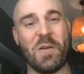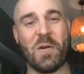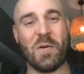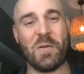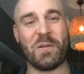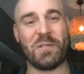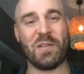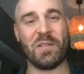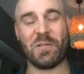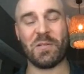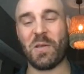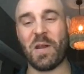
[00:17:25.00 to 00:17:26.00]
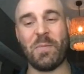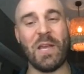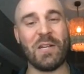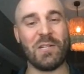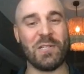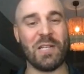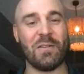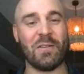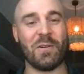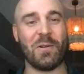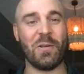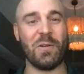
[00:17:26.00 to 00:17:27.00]
a lot of patients out
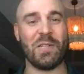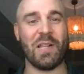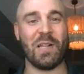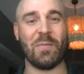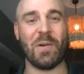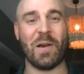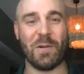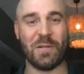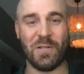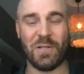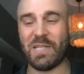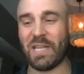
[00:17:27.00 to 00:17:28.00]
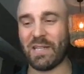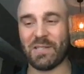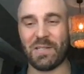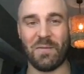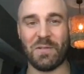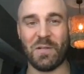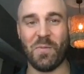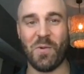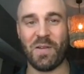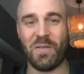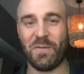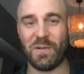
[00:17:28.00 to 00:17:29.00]
there who you tell them, I want you to take this every single
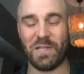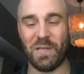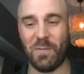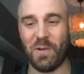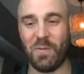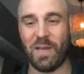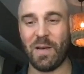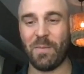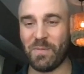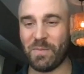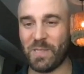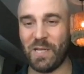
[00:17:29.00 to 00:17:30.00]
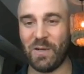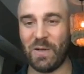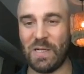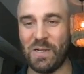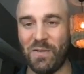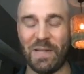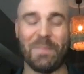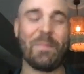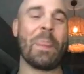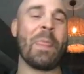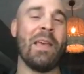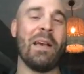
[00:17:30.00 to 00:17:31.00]
morning. First thing when you wake up, take your HRV.
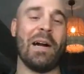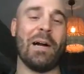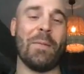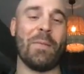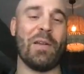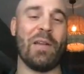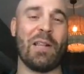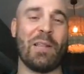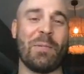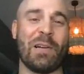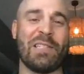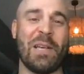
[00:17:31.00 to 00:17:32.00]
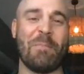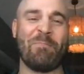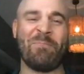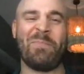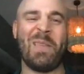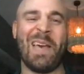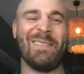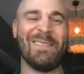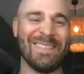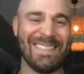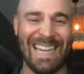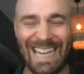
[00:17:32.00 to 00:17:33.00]
A lot of them are going to say, nah.